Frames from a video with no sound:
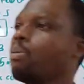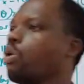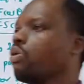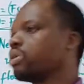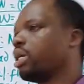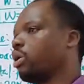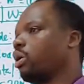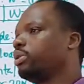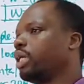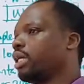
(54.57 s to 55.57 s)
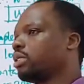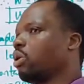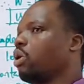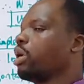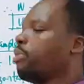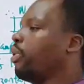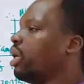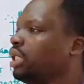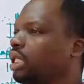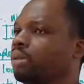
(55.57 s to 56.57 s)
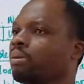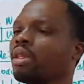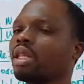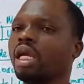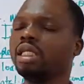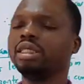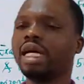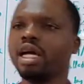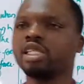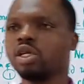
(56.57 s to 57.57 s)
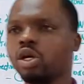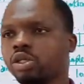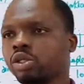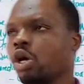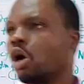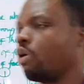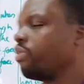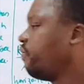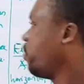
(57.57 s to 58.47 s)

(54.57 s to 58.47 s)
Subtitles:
moves an object or a body in the direction of the